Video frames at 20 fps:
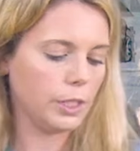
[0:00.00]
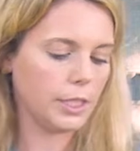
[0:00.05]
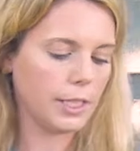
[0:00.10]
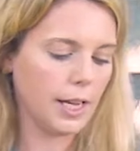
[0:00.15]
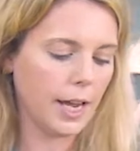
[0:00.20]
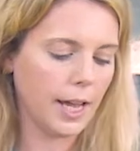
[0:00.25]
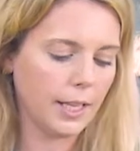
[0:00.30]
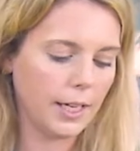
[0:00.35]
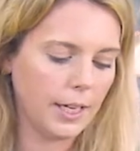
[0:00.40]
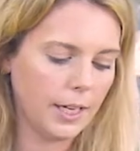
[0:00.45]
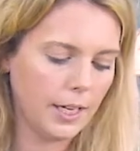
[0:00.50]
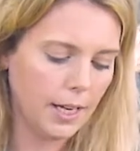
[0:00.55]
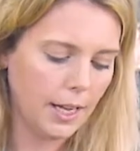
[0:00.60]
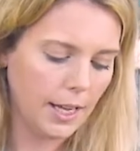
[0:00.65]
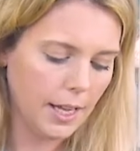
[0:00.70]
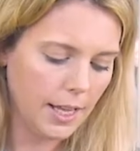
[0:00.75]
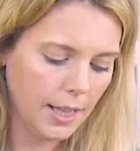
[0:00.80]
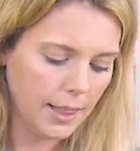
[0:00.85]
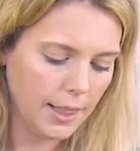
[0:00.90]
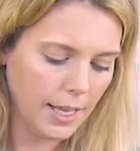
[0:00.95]
salad
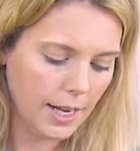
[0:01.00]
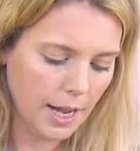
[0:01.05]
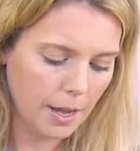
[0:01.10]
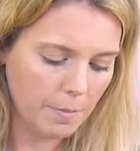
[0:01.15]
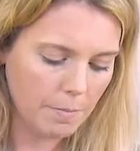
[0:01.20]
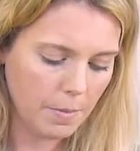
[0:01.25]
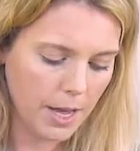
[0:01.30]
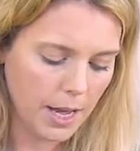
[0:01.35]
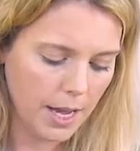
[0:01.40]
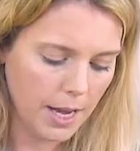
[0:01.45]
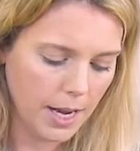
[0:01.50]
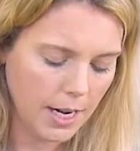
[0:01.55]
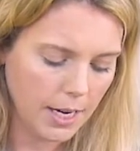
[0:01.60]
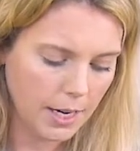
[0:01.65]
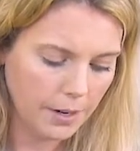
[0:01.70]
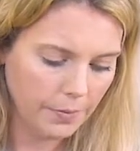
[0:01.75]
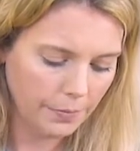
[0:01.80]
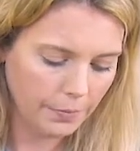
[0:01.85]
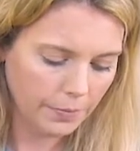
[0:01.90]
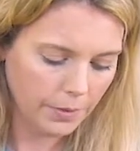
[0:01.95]
that I made.
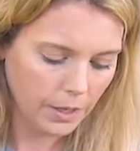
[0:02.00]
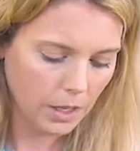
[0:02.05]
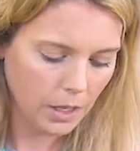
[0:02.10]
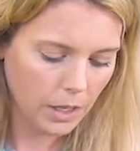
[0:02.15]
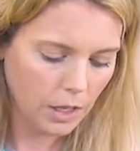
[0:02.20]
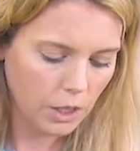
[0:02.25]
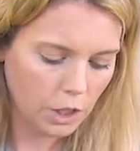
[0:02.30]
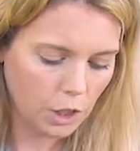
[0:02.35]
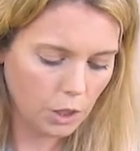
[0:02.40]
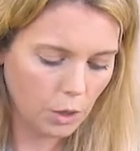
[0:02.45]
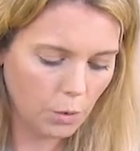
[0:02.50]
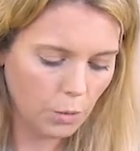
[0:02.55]
So